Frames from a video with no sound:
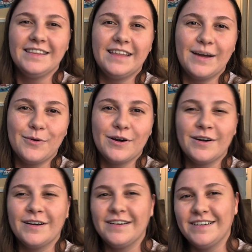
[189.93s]
They
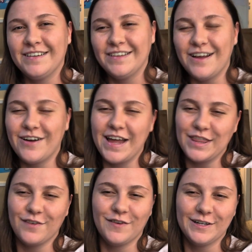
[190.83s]
were, okay,
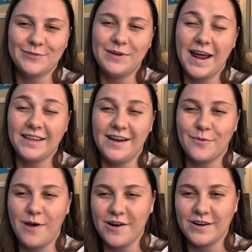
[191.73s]
the first one had a lot
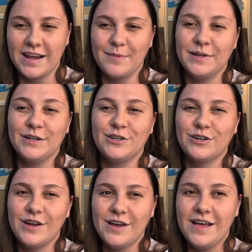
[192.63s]
of water
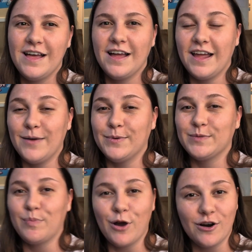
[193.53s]
damage. It
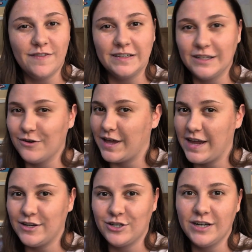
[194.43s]
was perfect
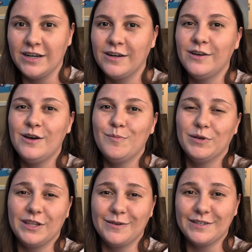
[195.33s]
location,
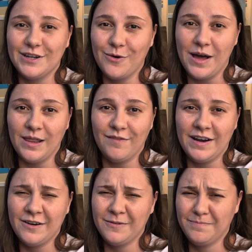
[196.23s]
but there was no
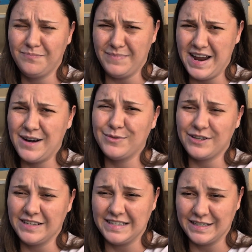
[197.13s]
elevator, and it was
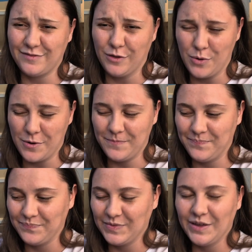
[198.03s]
on the 6th floor,
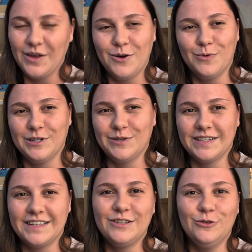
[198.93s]
which was
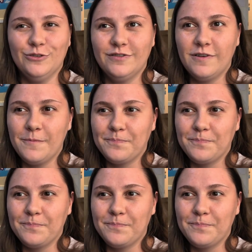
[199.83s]
a little oof.